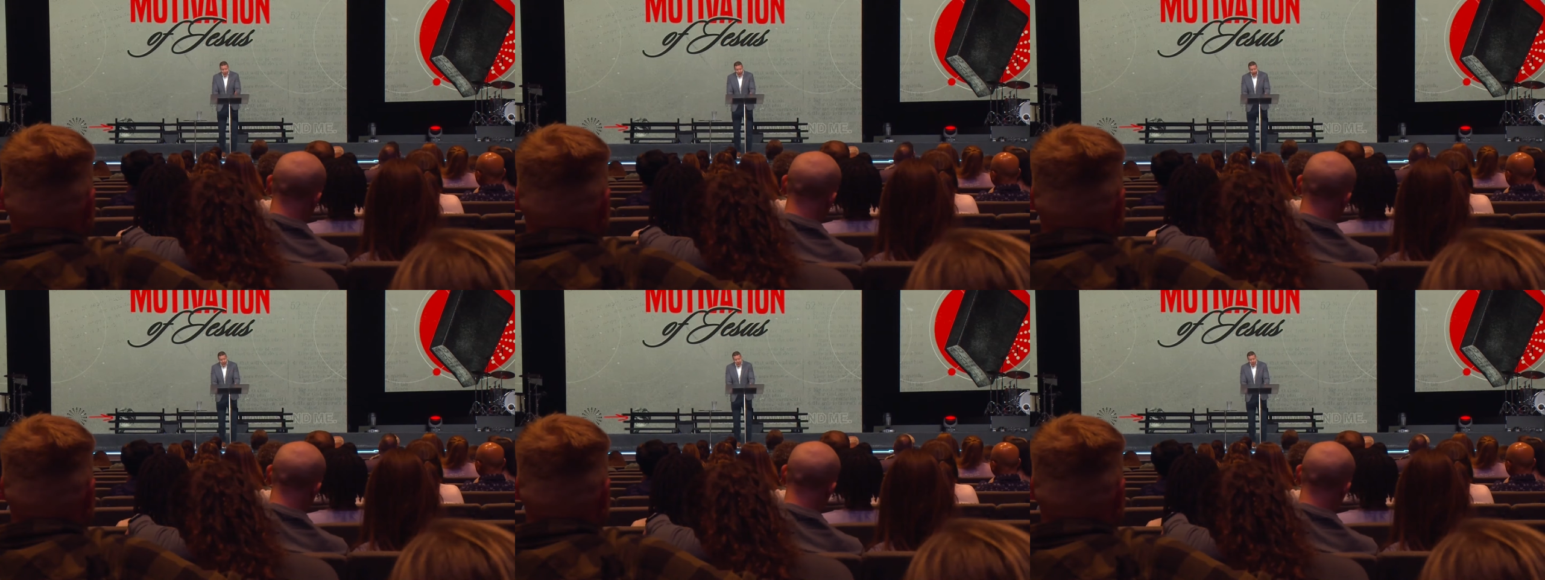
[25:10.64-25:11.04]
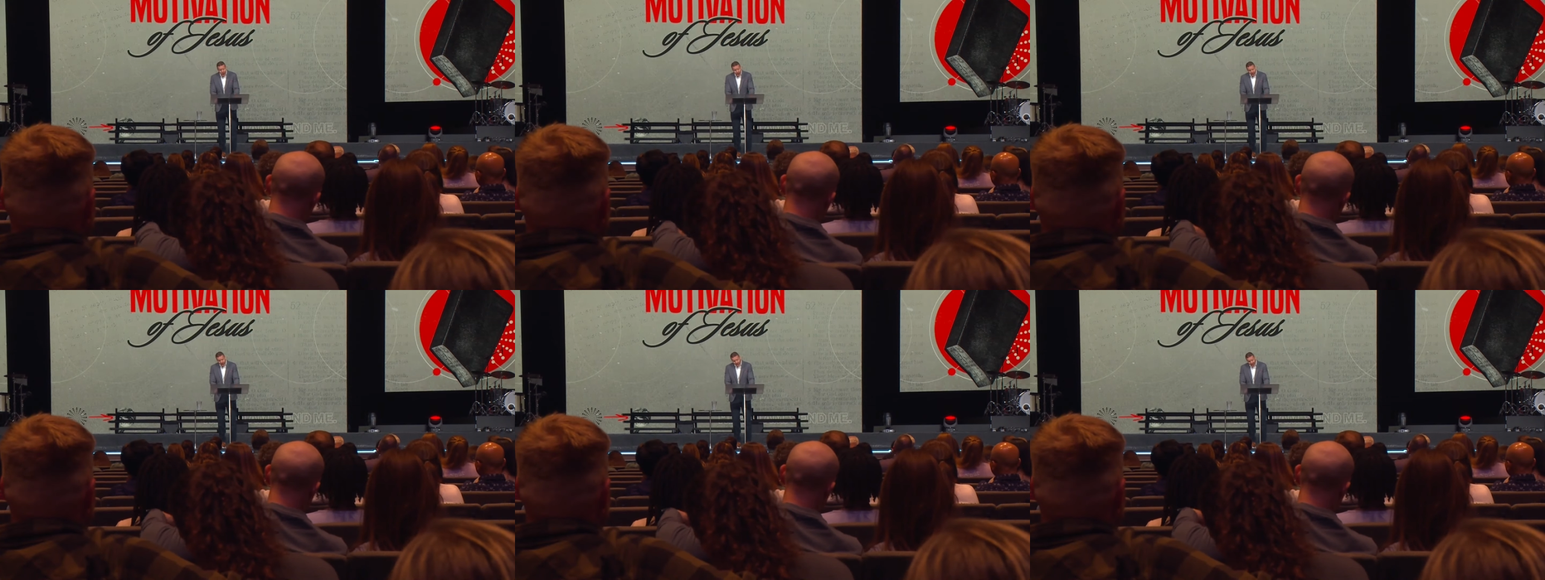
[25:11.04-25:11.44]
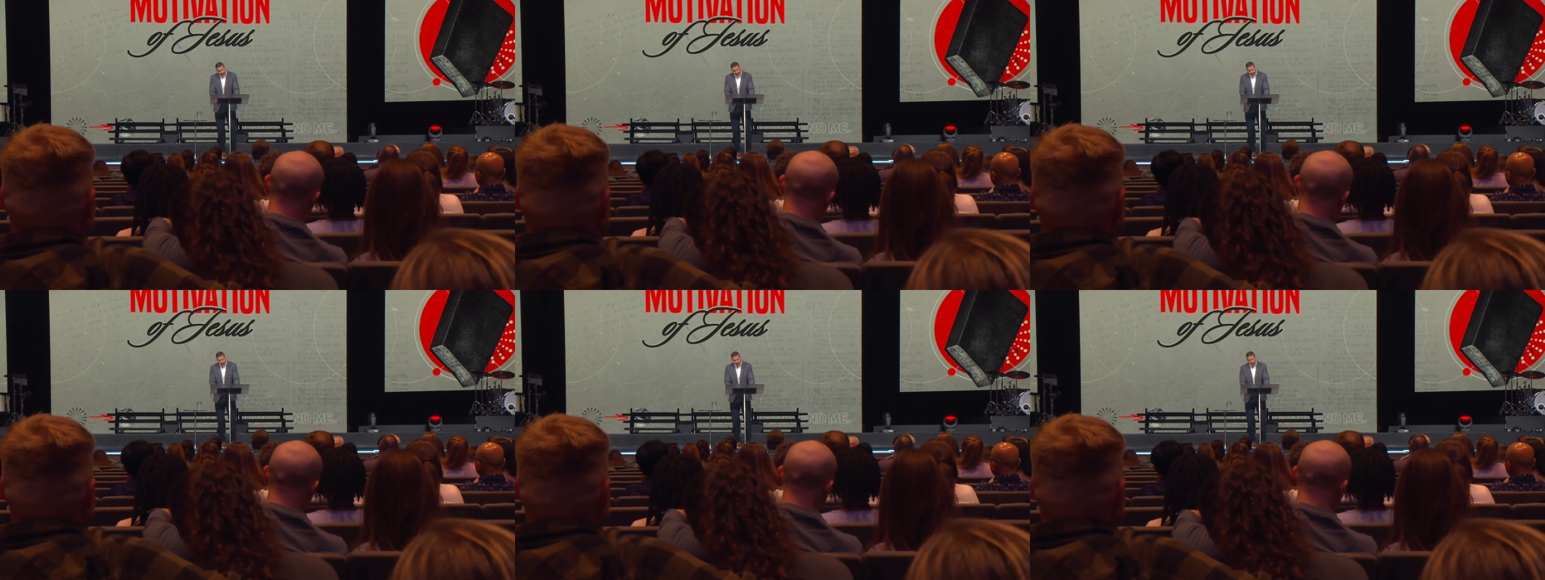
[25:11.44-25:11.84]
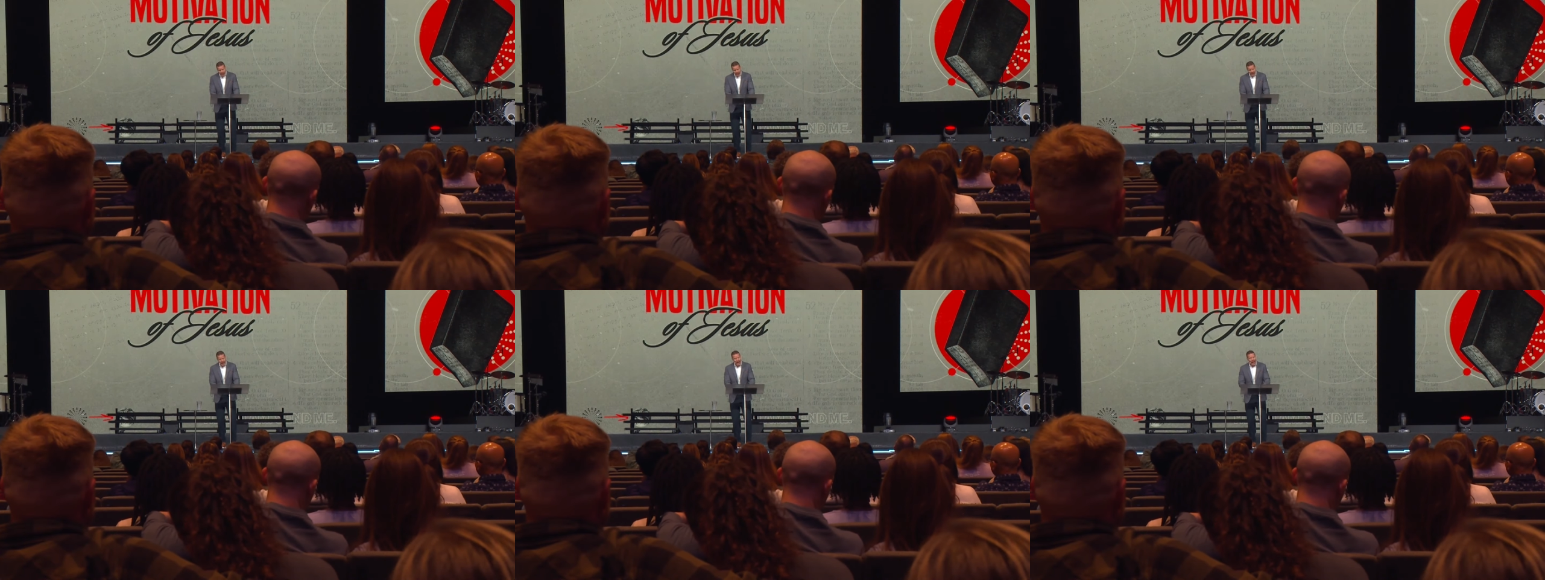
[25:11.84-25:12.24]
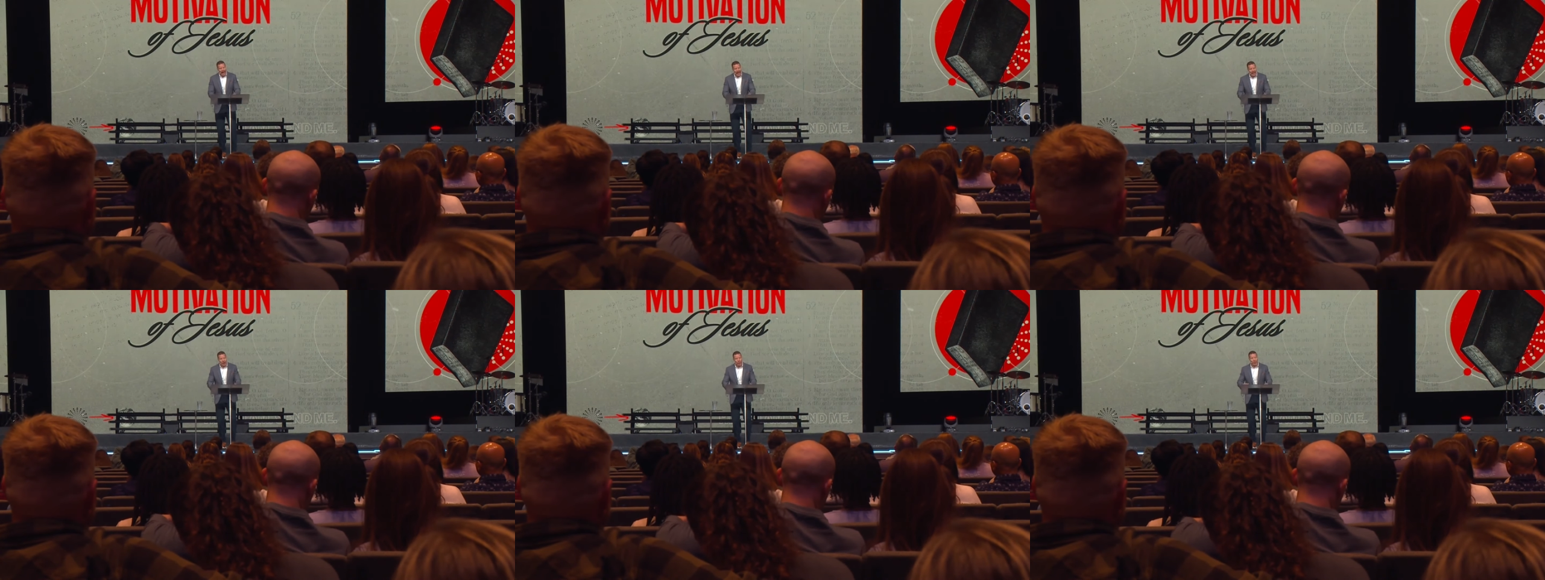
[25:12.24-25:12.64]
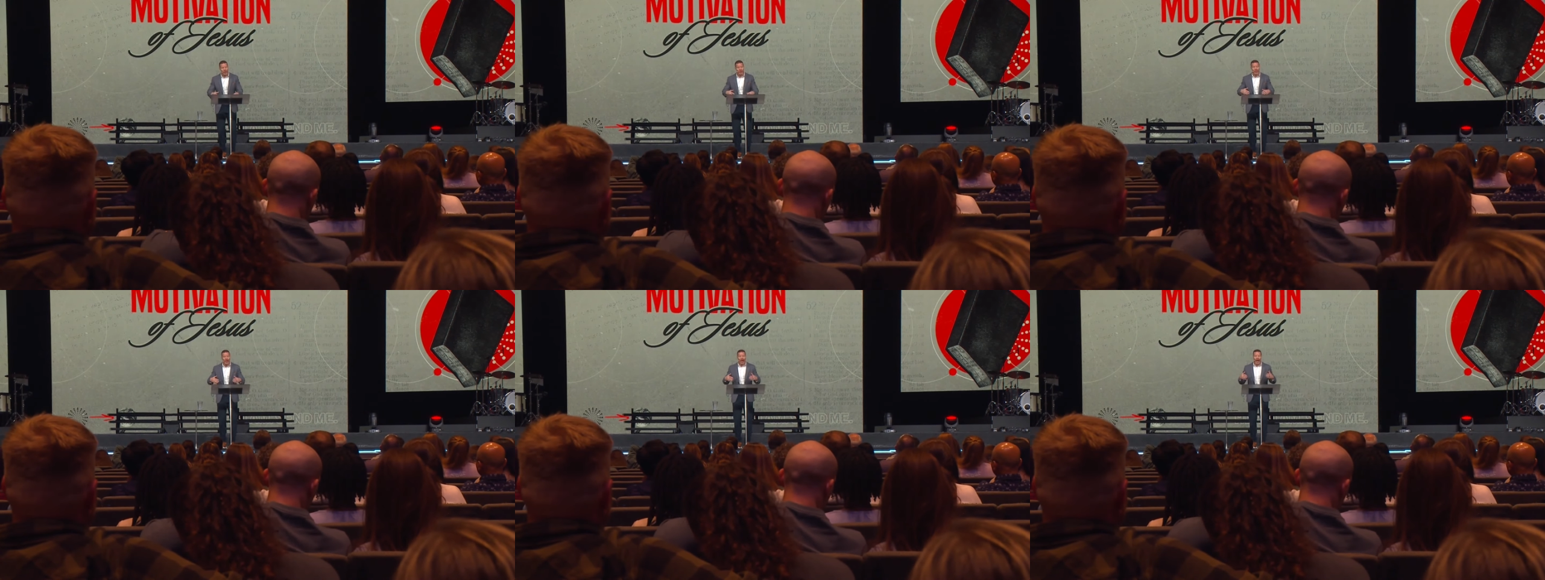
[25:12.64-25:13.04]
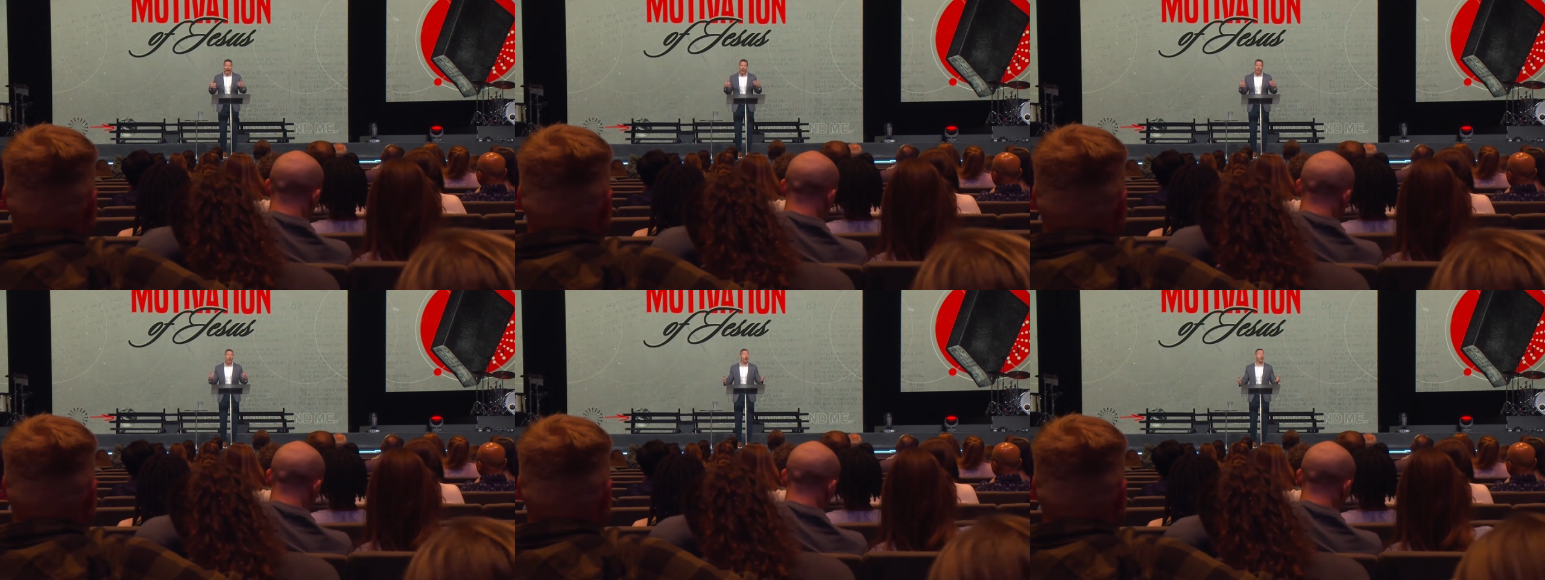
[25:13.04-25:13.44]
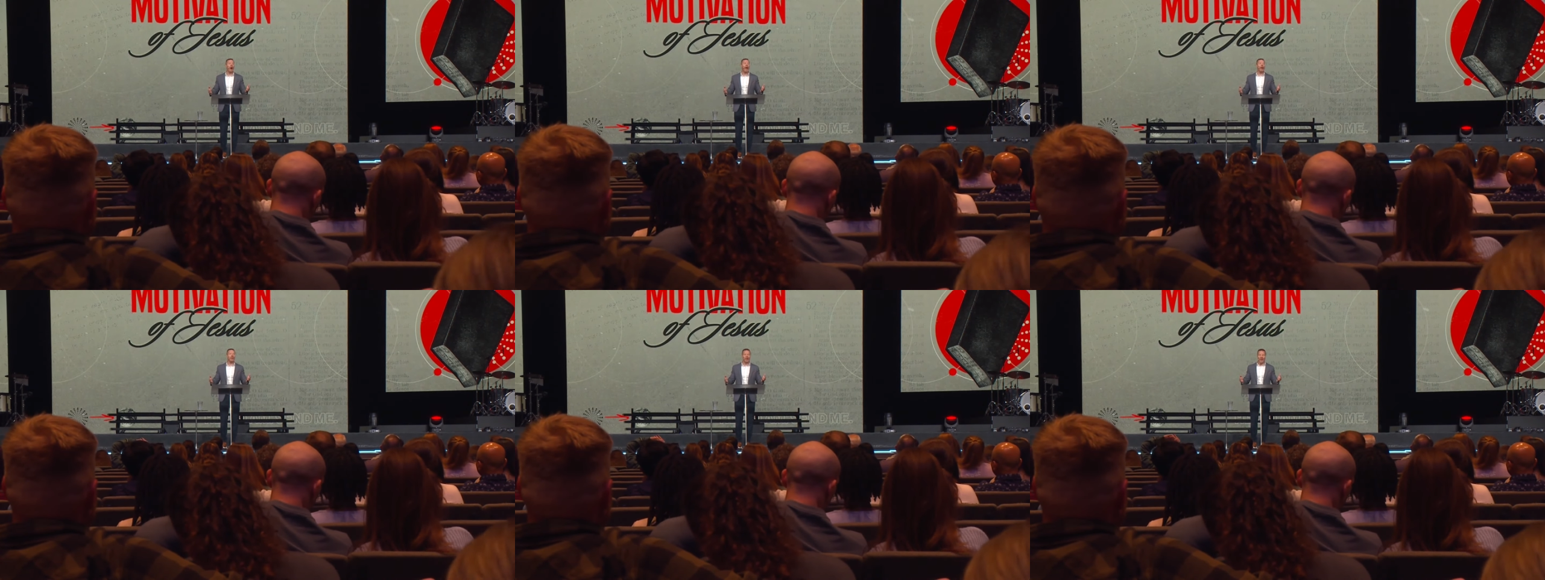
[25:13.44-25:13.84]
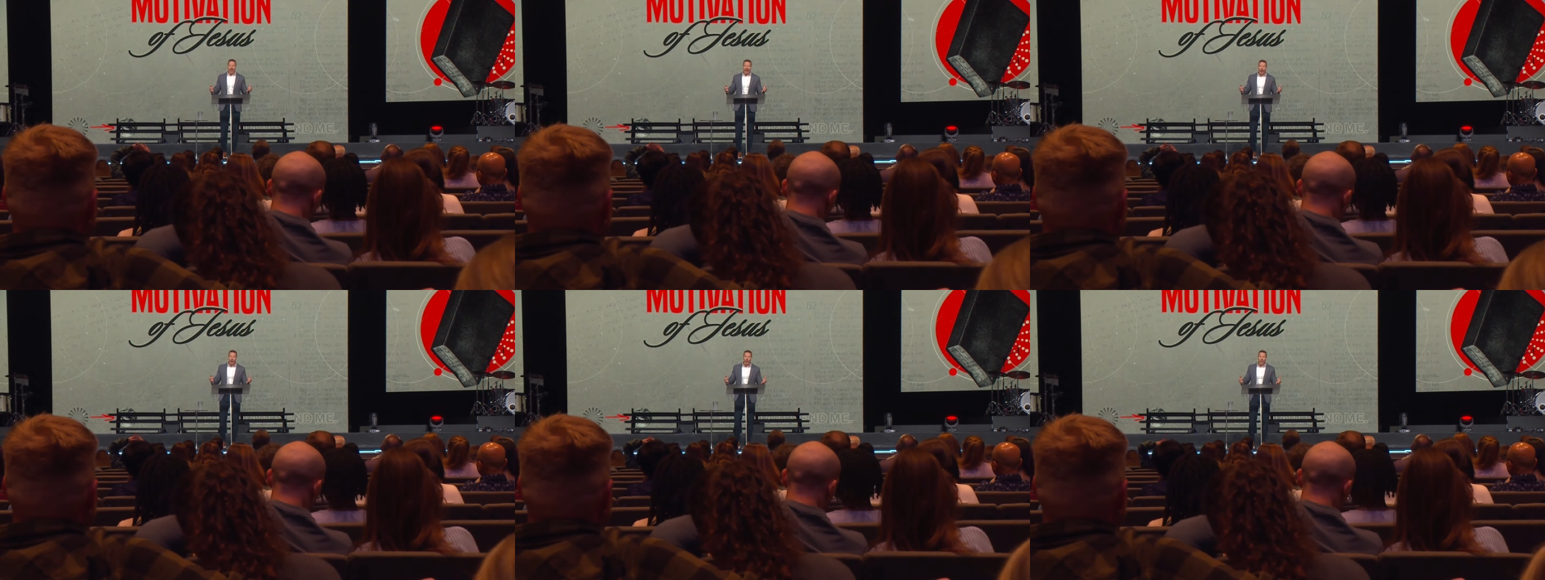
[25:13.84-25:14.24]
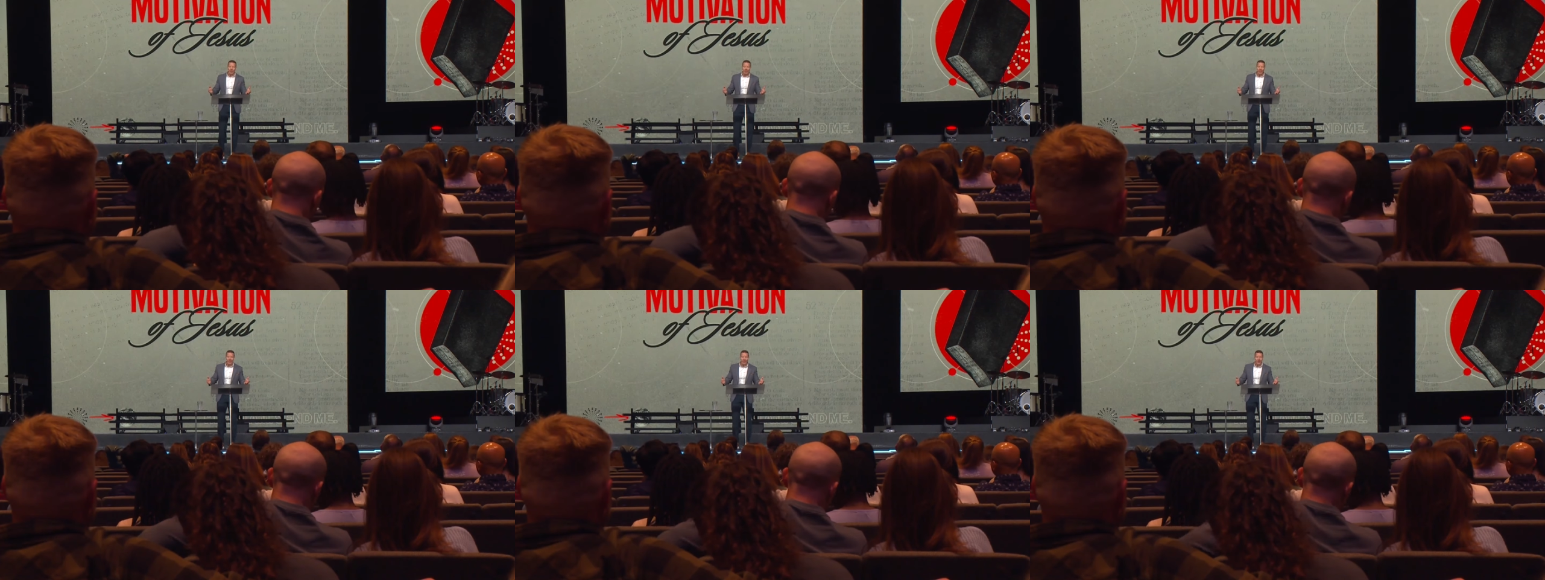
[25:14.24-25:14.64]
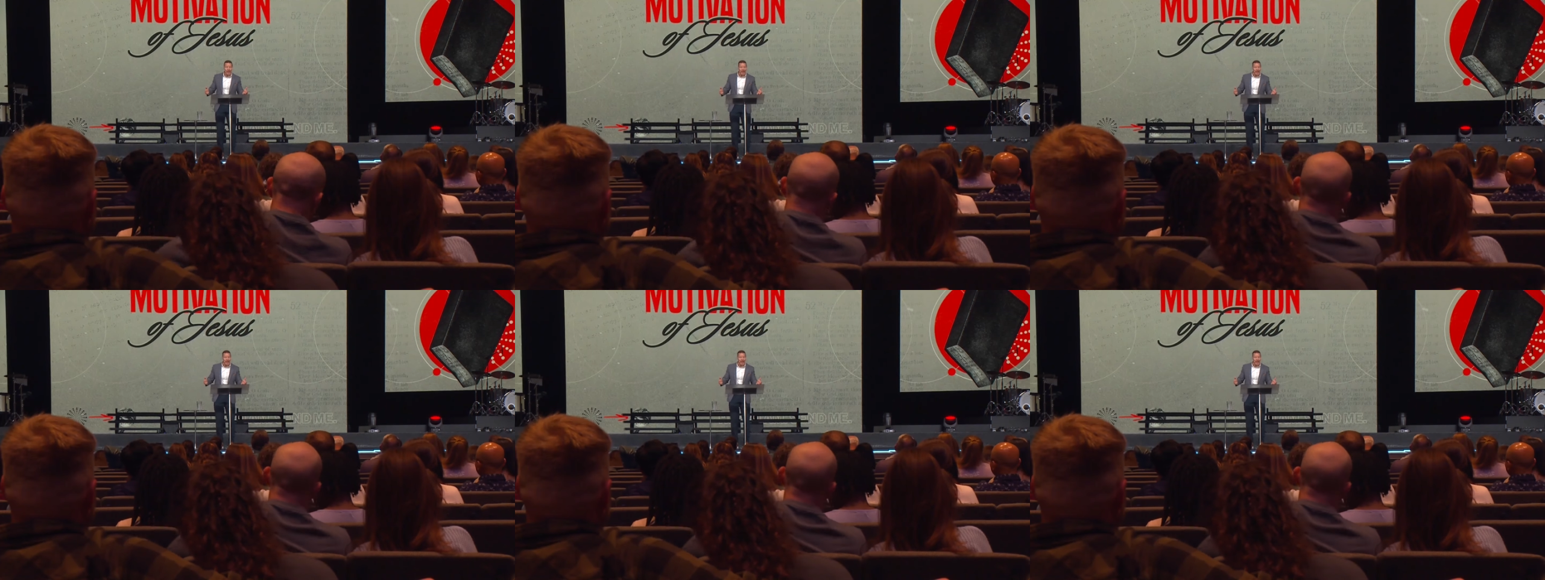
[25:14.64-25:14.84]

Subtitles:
No face is visible, so there are no lips to read.